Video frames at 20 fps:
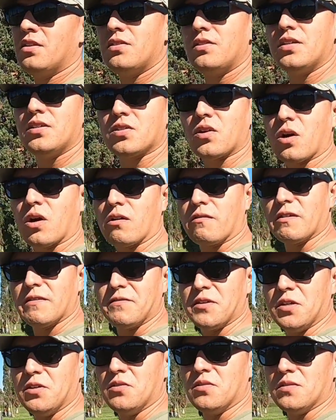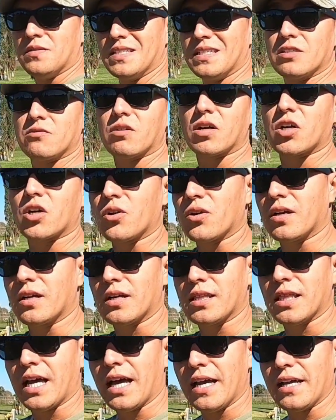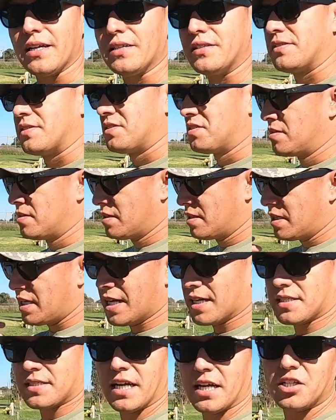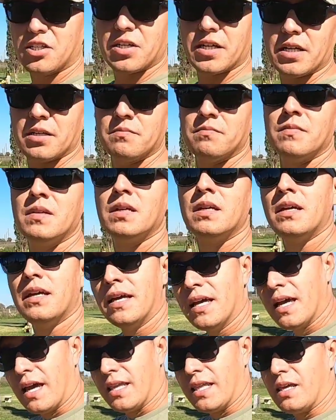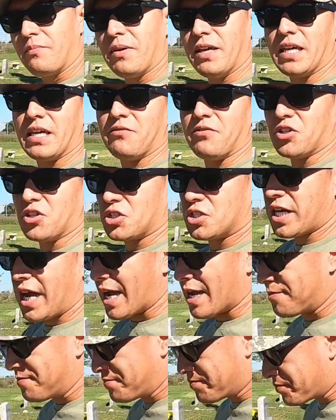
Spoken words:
These are our reviews. These are our current clients, etc. And they may give you a shot.